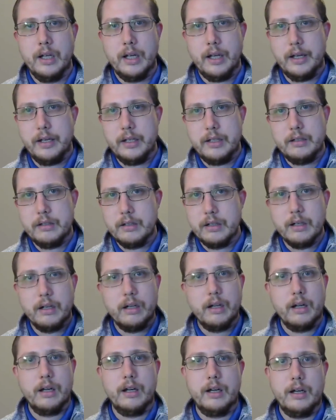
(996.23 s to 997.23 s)
and
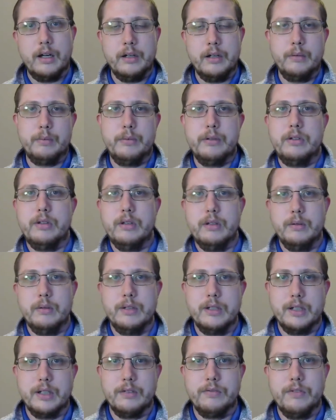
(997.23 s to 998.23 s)
I hope to see you in the
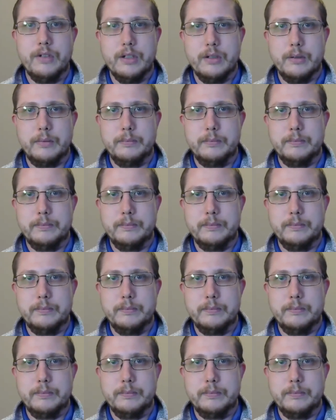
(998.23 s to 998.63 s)
next video.